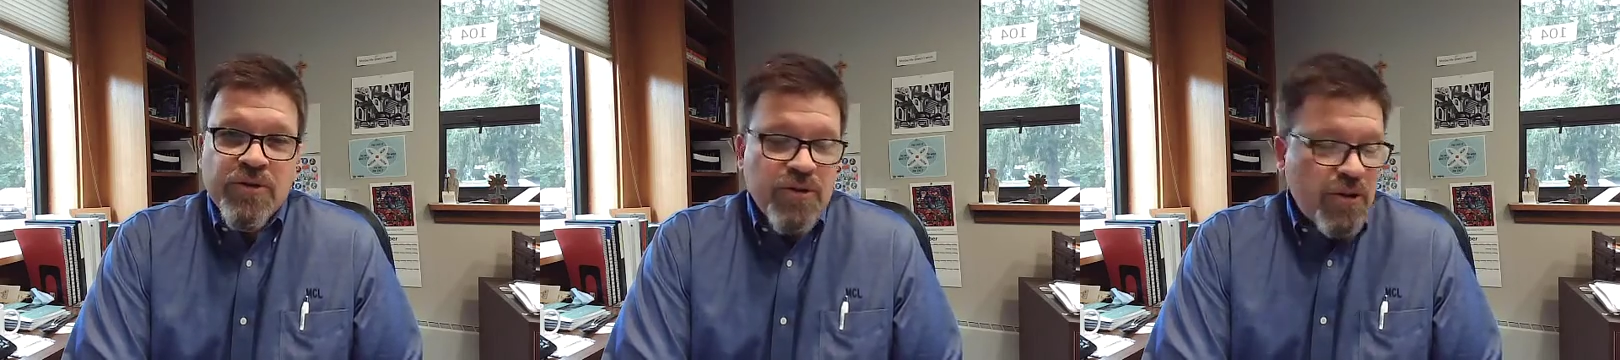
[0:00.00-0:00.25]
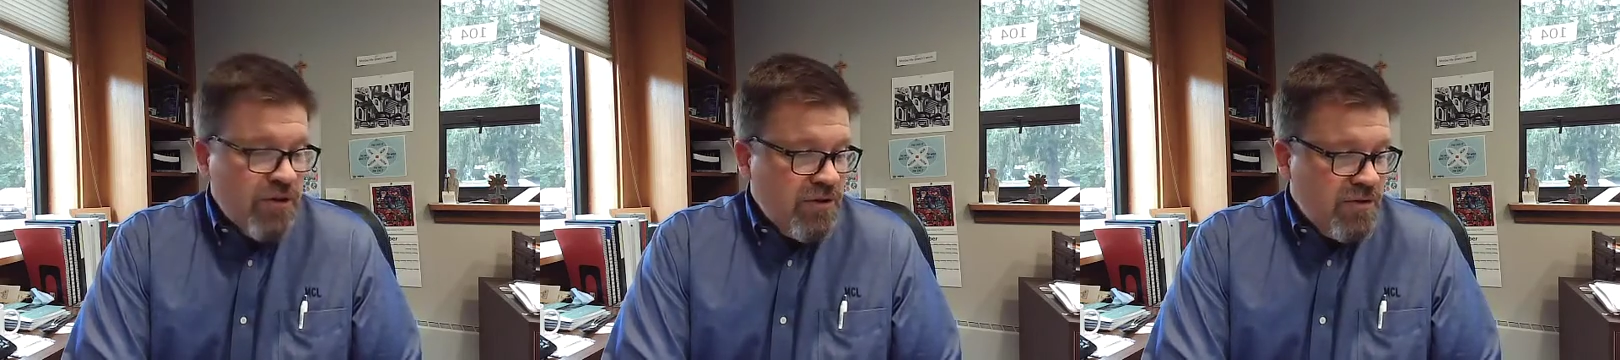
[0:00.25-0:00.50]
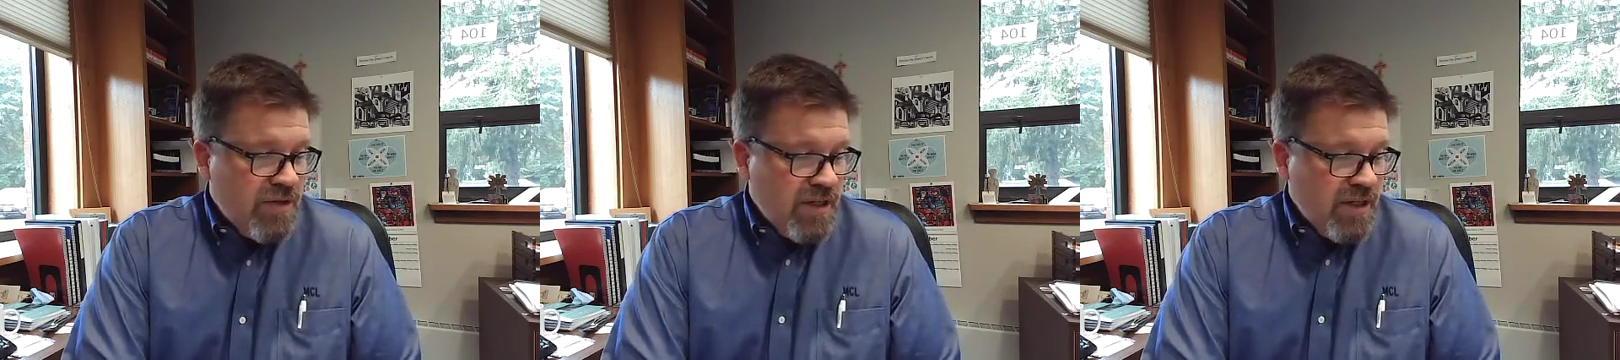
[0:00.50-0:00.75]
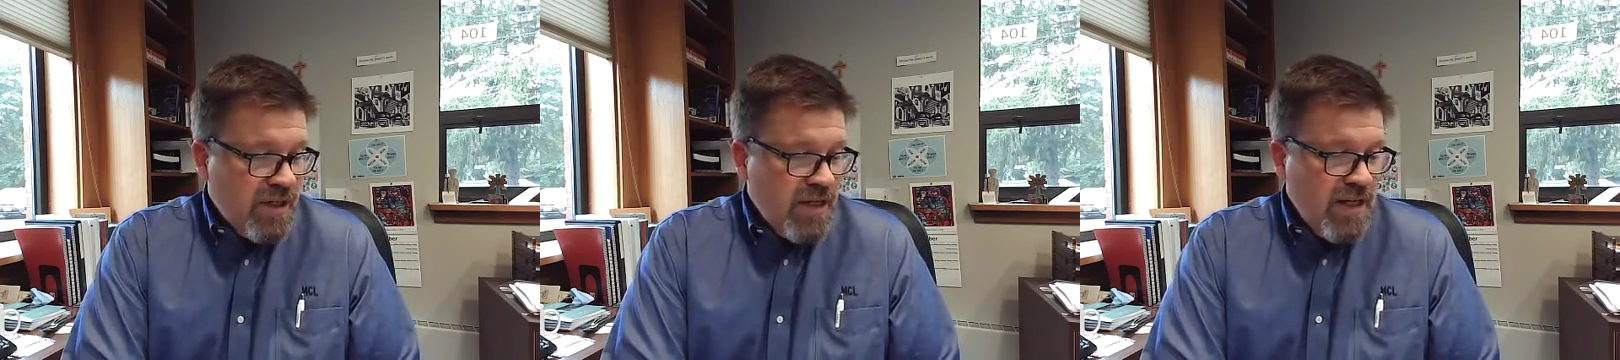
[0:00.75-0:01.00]
start
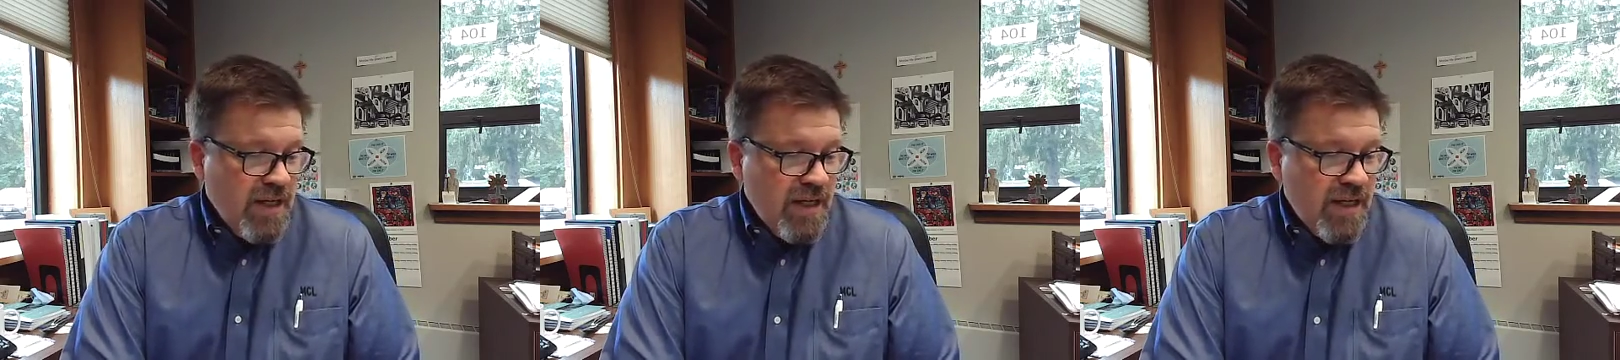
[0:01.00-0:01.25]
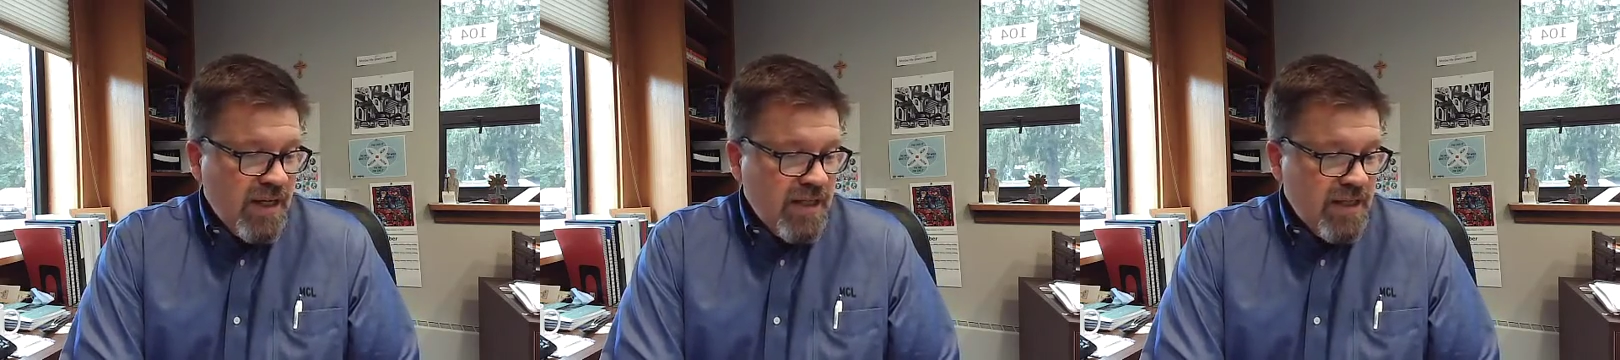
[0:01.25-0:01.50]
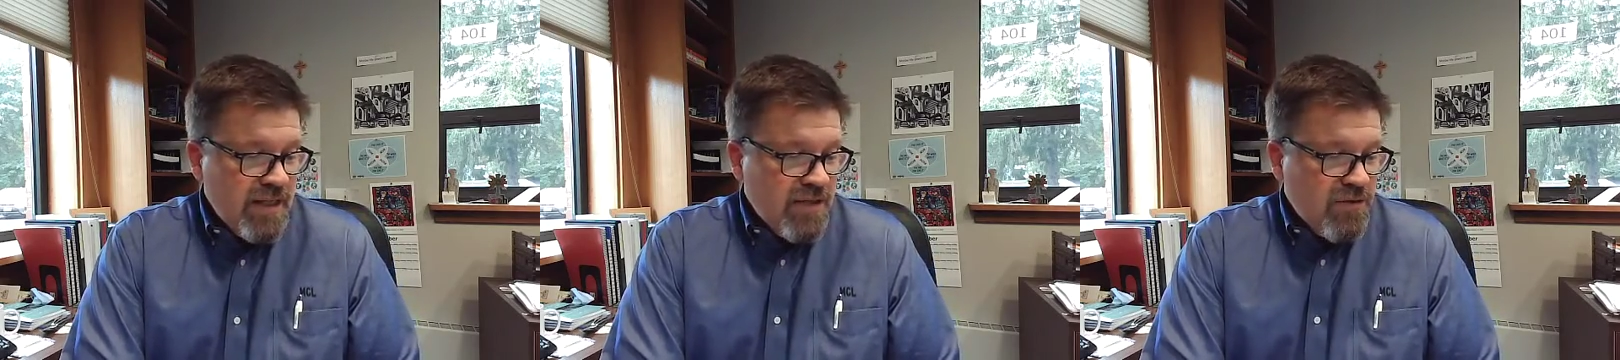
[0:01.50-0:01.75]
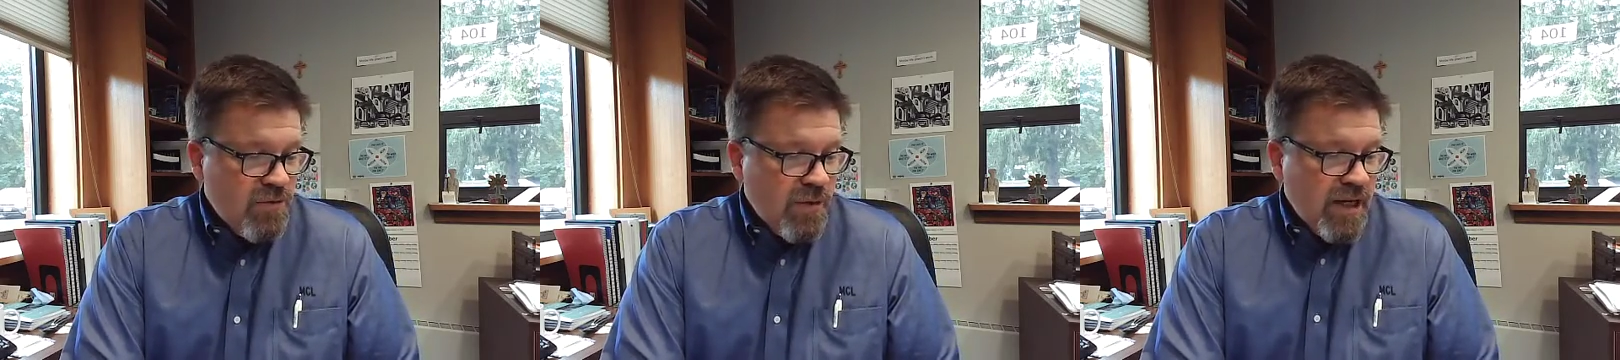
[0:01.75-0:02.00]
using it in
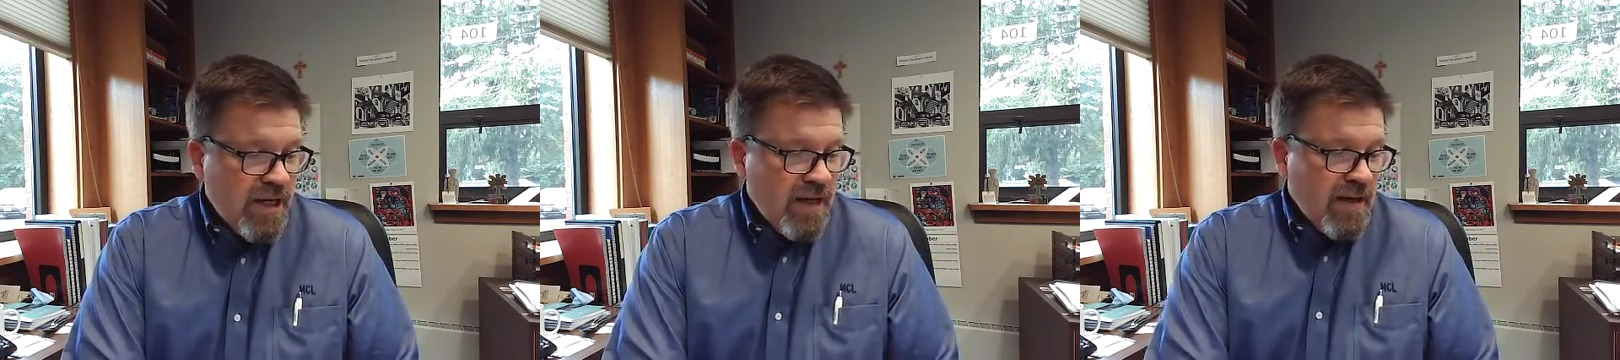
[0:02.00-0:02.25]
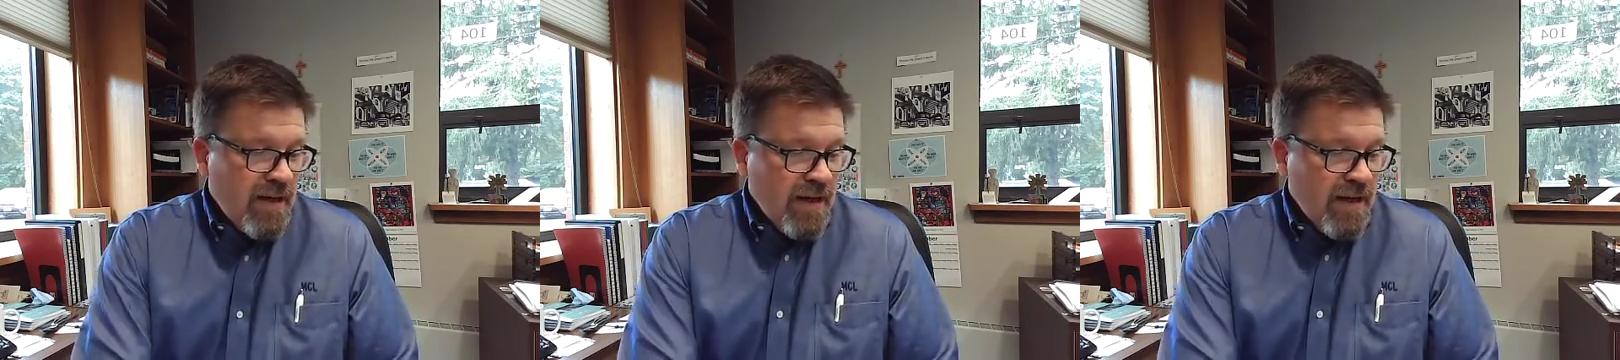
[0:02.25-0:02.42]
this way,